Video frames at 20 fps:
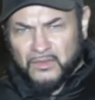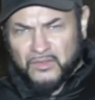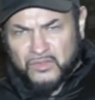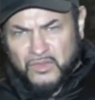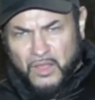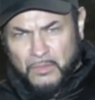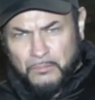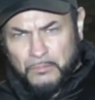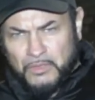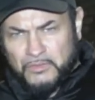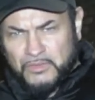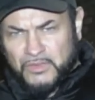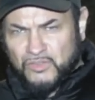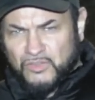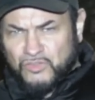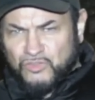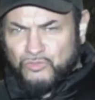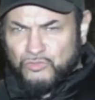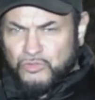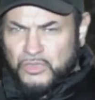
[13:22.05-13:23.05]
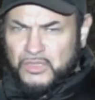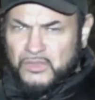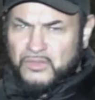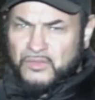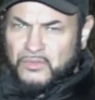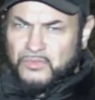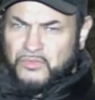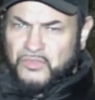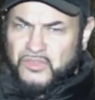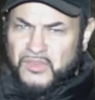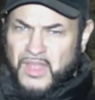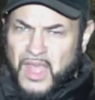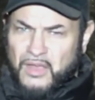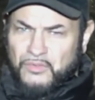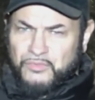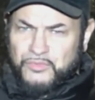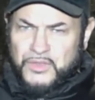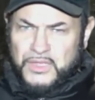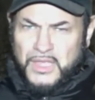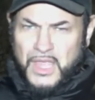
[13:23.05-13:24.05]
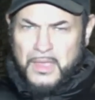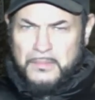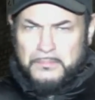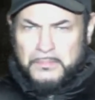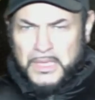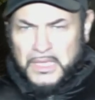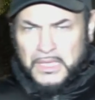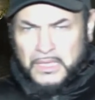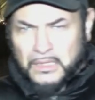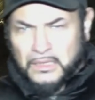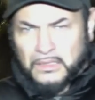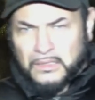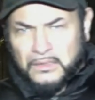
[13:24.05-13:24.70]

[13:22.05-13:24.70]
Somewhere in the streets of South, you get me?